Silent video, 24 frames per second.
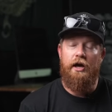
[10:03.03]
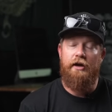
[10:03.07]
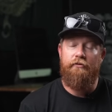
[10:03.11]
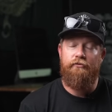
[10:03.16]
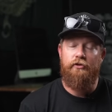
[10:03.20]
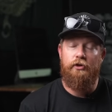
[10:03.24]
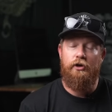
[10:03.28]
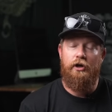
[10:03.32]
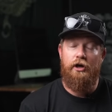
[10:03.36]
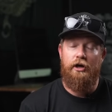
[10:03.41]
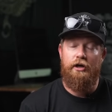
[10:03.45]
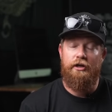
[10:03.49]

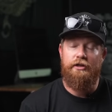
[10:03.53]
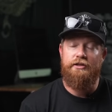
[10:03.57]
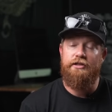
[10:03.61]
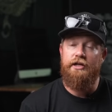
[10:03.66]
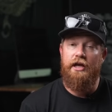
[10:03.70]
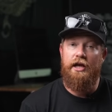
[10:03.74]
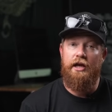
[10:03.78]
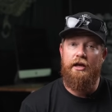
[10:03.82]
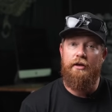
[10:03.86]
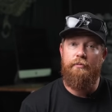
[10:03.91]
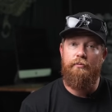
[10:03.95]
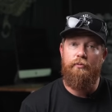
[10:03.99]
After Honest
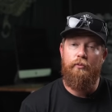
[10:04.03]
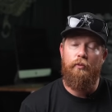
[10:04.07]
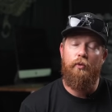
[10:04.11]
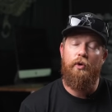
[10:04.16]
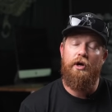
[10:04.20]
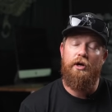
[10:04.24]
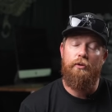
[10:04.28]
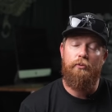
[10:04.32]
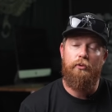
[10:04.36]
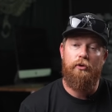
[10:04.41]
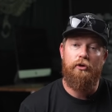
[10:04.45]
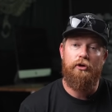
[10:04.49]
Abe,
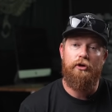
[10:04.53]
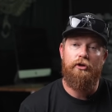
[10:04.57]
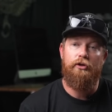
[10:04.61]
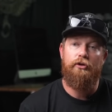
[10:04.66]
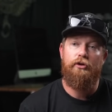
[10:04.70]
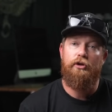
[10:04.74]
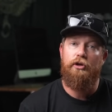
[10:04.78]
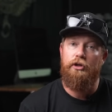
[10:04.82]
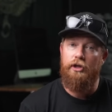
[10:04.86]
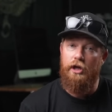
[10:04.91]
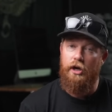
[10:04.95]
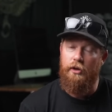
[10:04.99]
we were
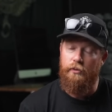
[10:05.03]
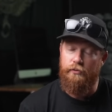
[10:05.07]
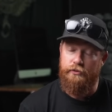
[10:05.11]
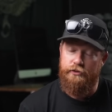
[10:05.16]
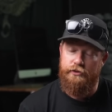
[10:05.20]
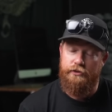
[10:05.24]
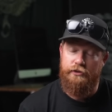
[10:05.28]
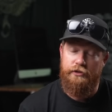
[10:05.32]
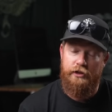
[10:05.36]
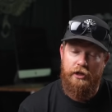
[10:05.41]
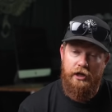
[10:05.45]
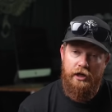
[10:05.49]

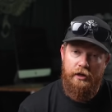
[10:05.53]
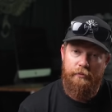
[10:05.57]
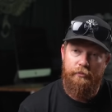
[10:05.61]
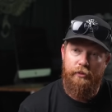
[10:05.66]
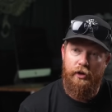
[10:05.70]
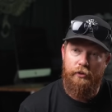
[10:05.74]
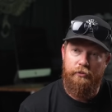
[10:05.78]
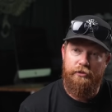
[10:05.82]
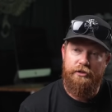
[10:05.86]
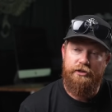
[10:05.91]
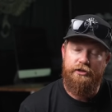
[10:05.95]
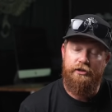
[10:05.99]
close,
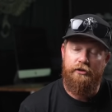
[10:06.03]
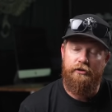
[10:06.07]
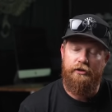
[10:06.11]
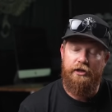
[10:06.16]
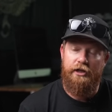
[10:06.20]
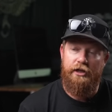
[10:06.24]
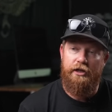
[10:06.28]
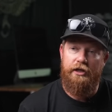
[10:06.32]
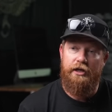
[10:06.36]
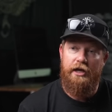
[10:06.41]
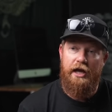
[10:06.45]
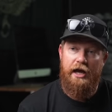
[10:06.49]
but we still
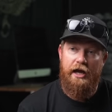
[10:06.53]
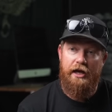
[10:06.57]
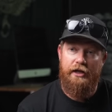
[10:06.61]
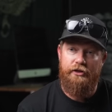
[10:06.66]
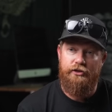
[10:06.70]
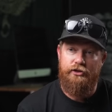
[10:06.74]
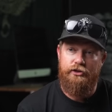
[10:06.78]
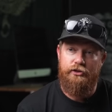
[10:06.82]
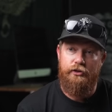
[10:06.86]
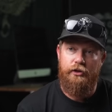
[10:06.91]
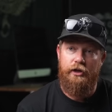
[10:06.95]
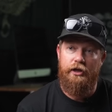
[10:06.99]
needed to
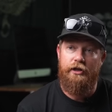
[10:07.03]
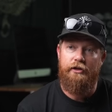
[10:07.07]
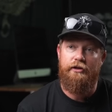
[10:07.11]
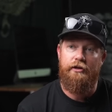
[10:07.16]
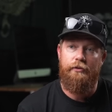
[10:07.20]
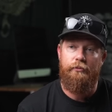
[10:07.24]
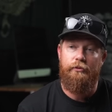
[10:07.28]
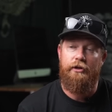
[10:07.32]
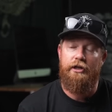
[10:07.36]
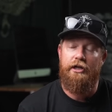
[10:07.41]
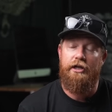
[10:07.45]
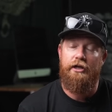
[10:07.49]
add strength
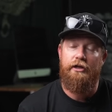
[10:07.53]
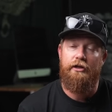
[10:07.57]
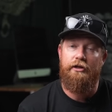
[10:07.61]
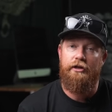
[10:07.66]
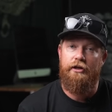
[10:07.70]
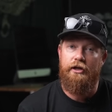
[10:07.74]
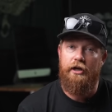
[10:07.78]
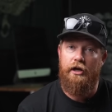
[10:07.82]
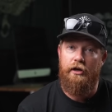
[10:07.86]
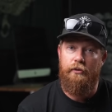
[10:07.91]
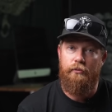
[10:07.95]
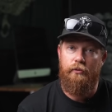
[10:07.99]
and we needed
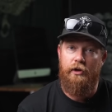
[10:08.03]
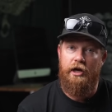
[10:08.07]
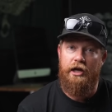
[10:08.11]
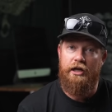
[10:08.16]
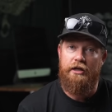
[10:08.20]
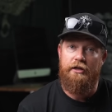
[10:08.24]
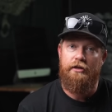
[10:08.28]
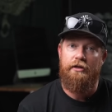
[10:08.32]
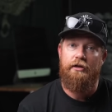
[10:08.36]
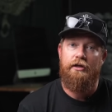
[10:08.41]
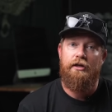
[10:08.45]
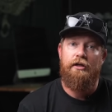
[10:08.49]
to cut weight.